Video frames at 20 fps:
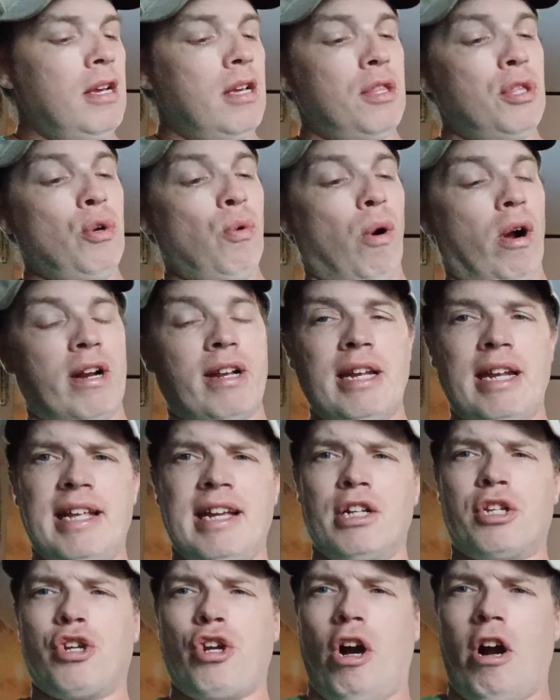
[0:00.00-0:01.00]
You aren't getting
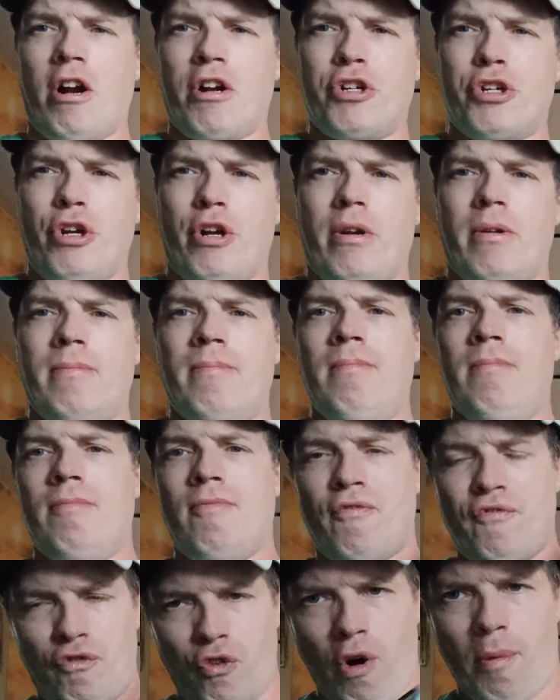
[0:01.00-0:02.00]
a charger.
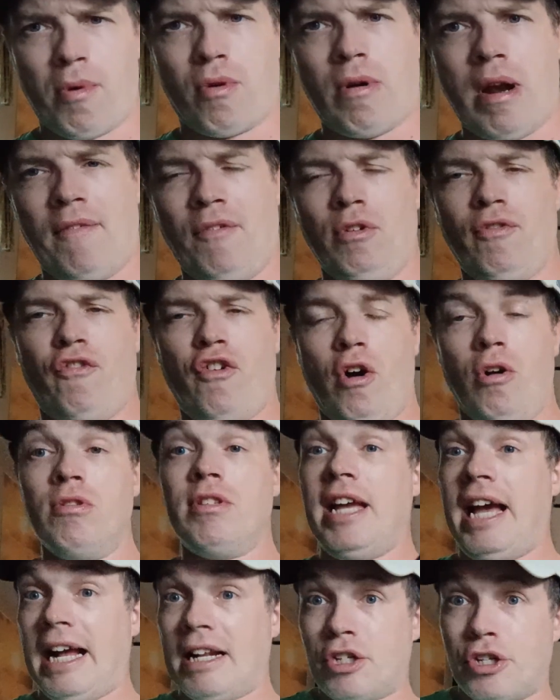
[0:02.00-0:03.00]
Former Revvl
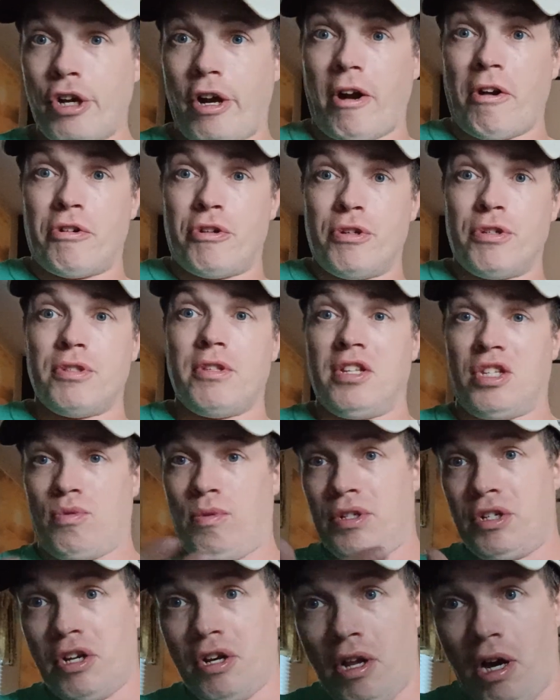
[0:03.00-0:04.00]
phones had chargers. This
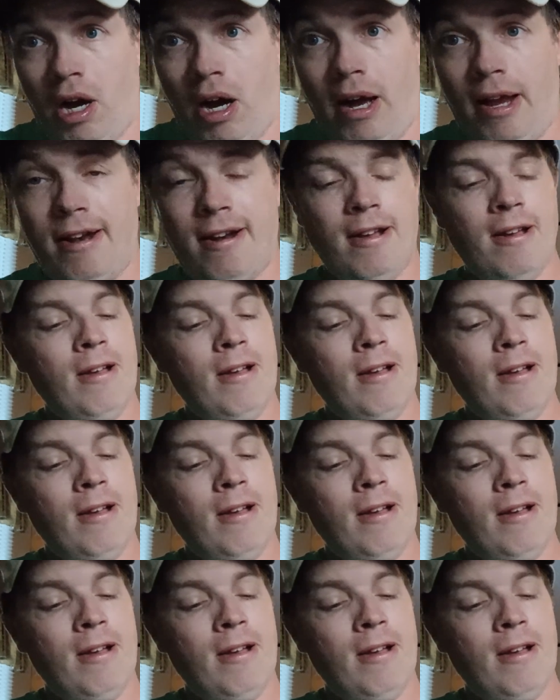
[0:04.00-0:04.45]
one you're not.